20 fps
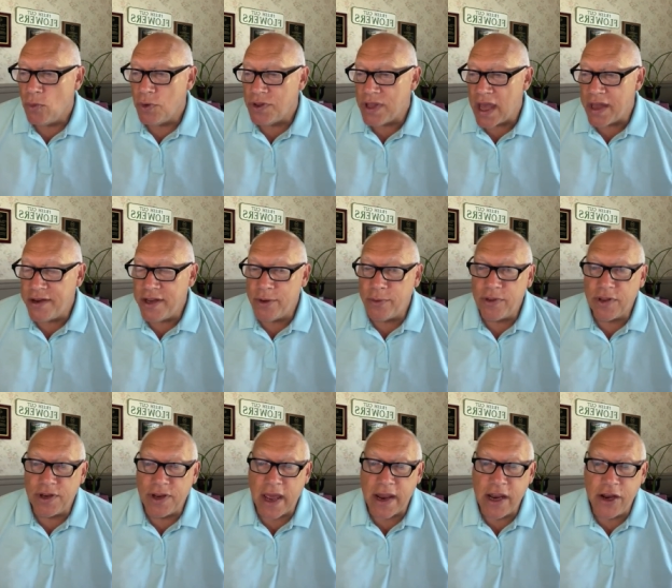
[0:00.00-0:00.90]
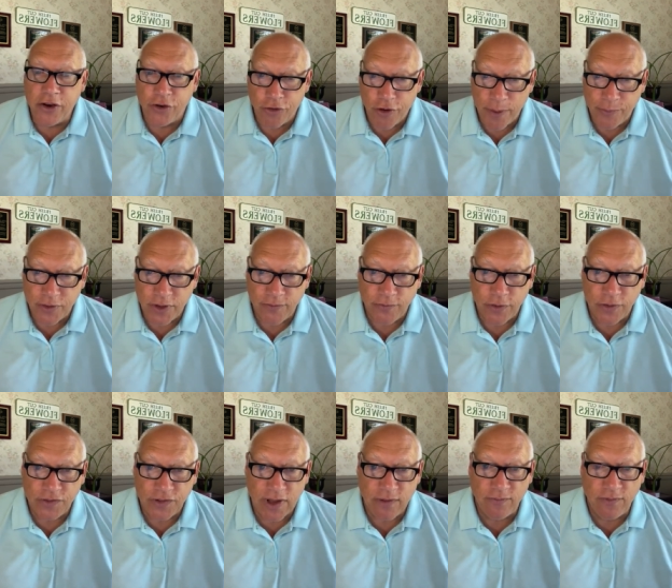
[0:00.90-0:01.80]
Well, the idea with the night interruption
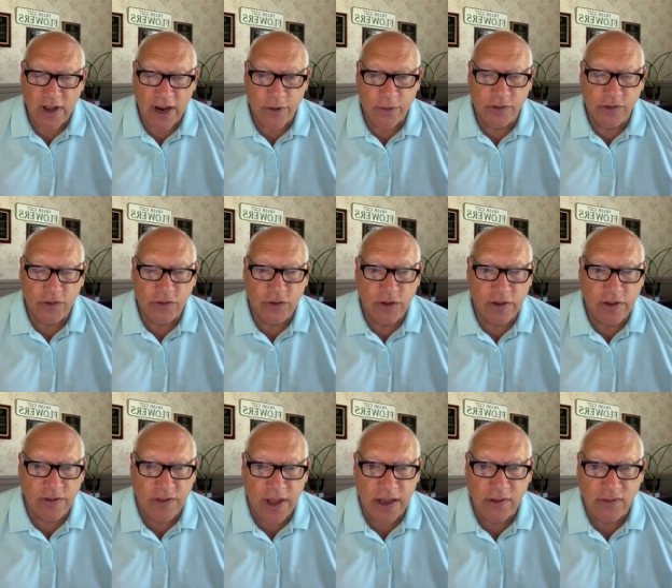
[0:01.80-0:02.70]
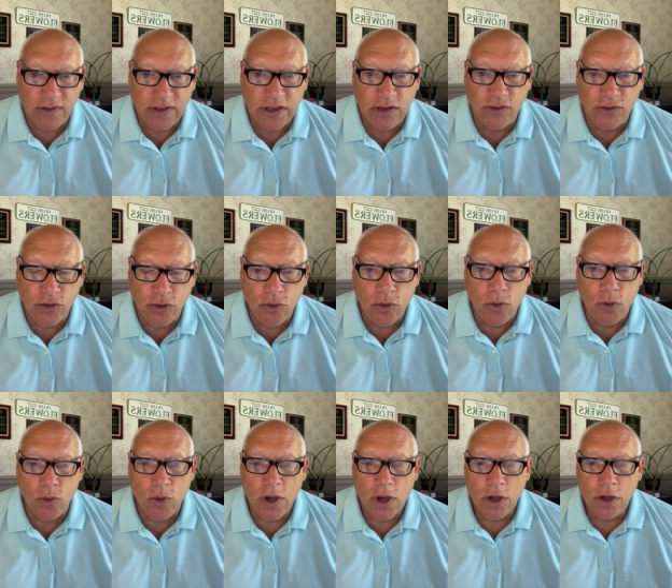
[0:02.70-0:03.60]
for sunflowers is so that they see
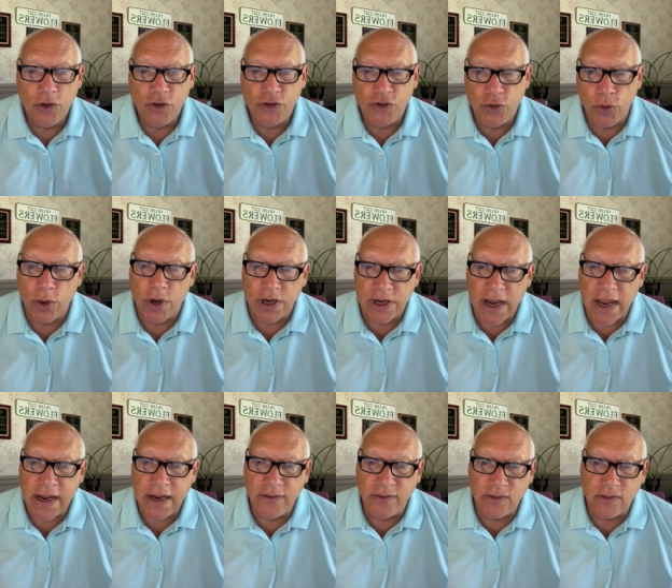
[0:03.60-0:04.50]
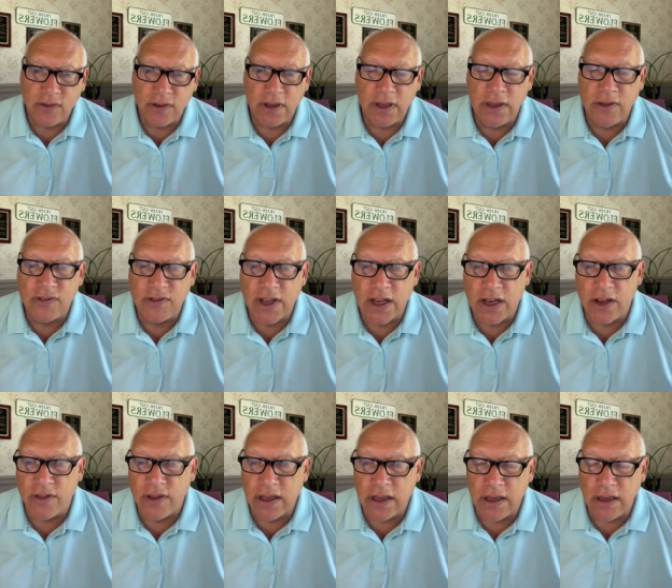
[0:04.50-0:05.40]
two short nights
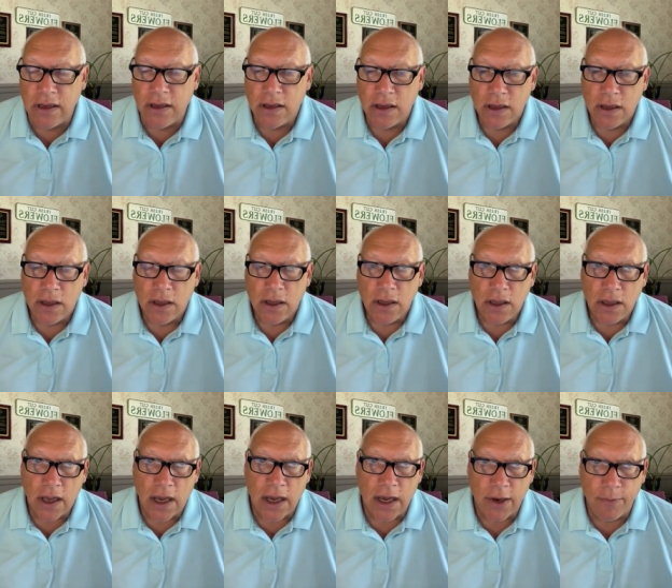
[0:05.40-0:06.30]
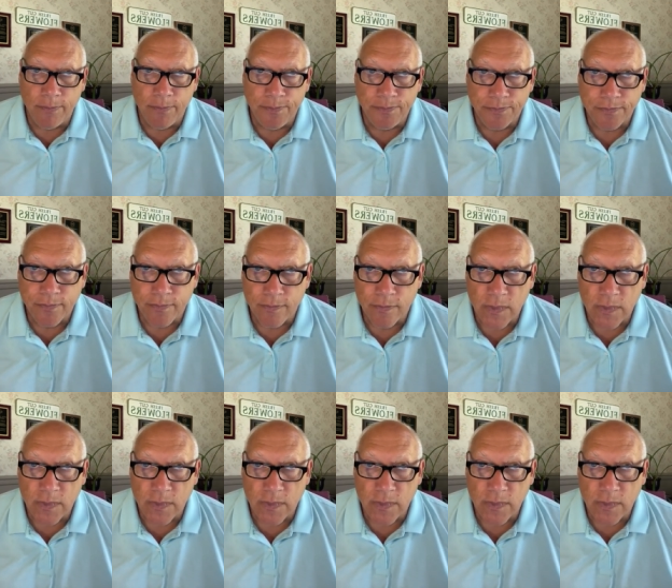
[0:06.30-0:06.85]
instead of the um,